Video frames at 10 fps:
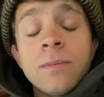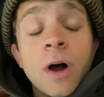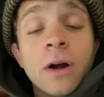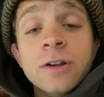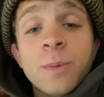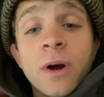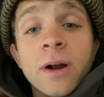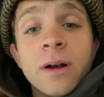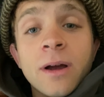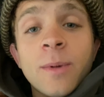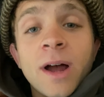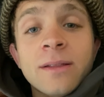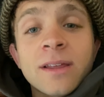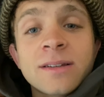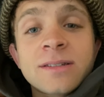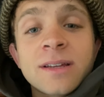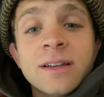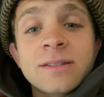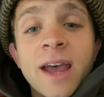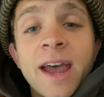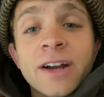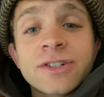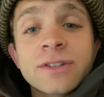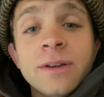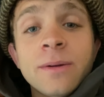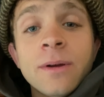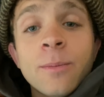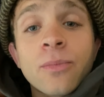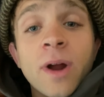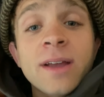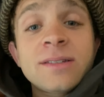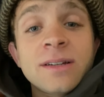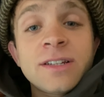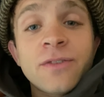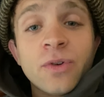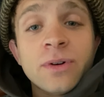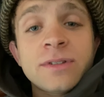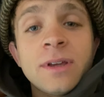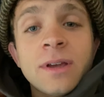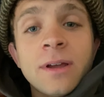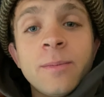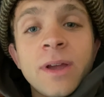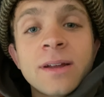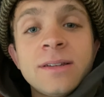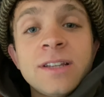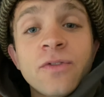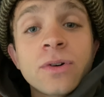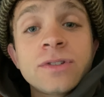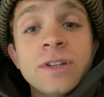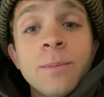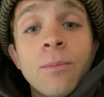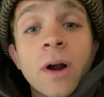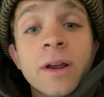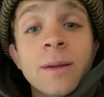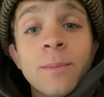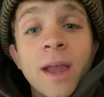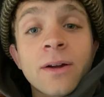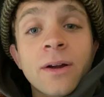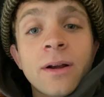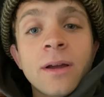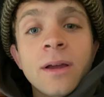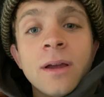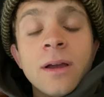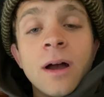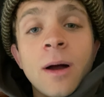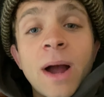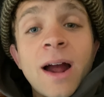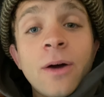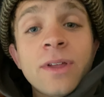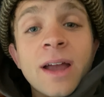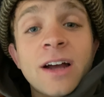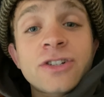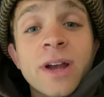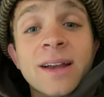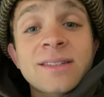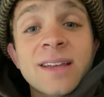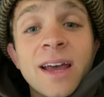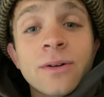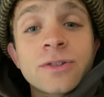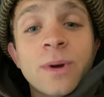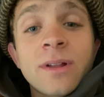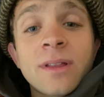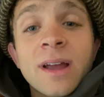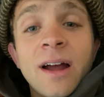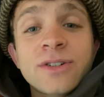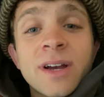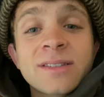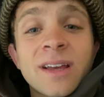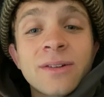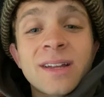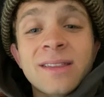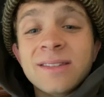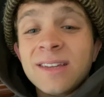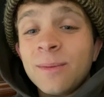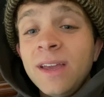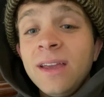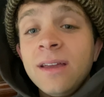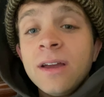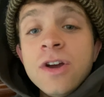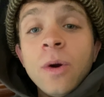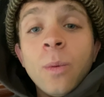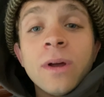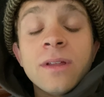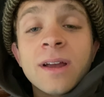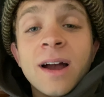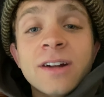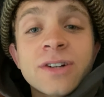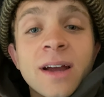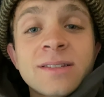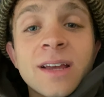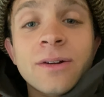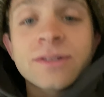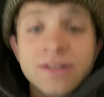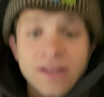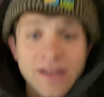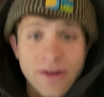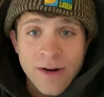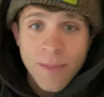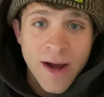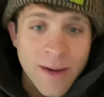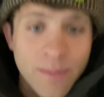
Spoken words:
hardest part about this is actually pricing difficulty and being a difficulty market maker. How the contract settles, whether the contract settles at the CME, whether the contract settles here in my